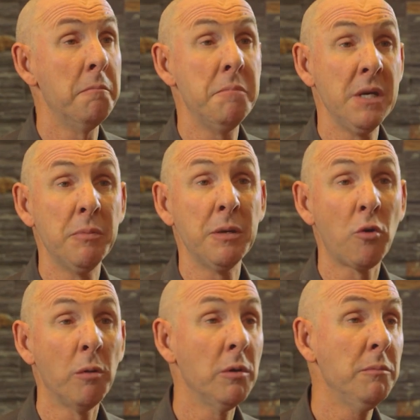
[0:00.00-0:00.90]
A big, big
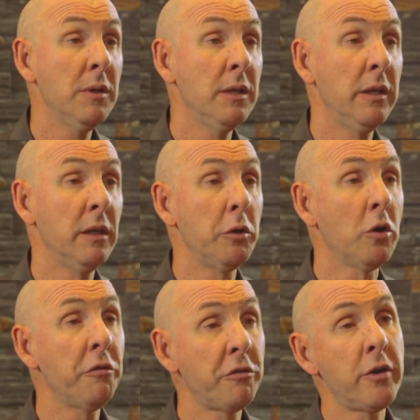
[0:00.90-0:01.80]
problem. It'll be
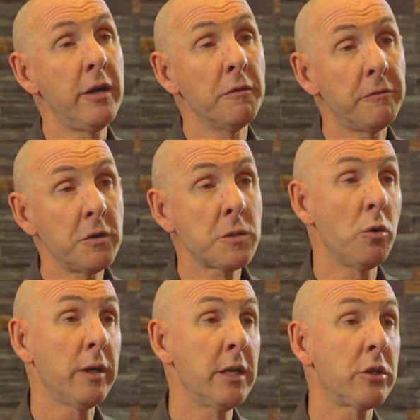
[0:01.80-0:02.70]
concentrated on first
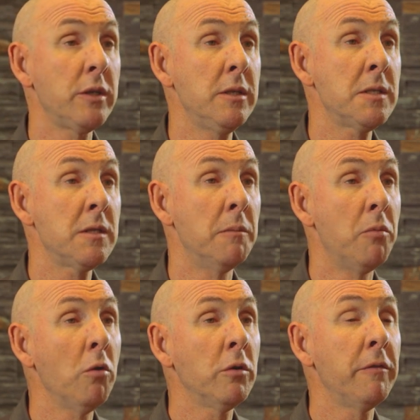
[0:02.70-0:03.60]
world countries. The
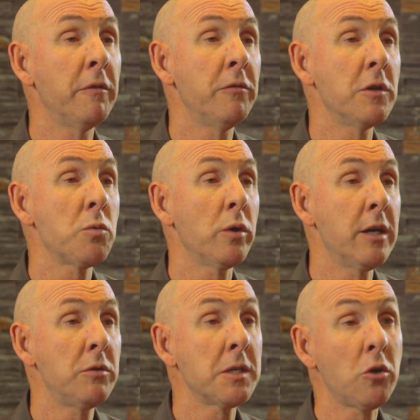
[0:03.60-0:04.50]
bulk of the first world
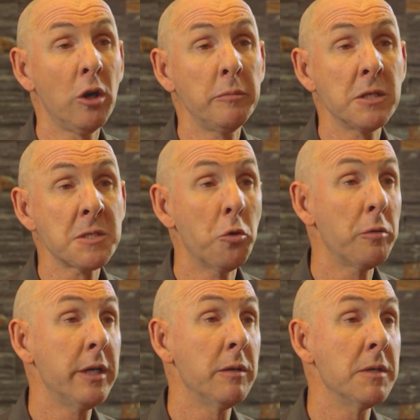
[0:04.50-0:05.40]
countries' economy is small to
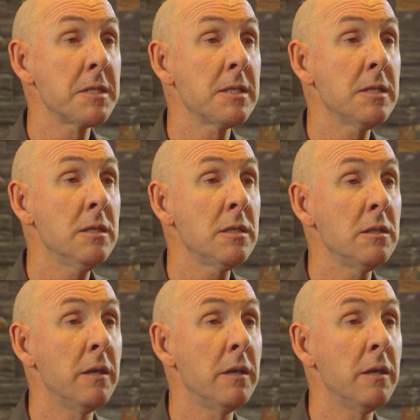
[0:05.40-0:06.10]
medium businesses.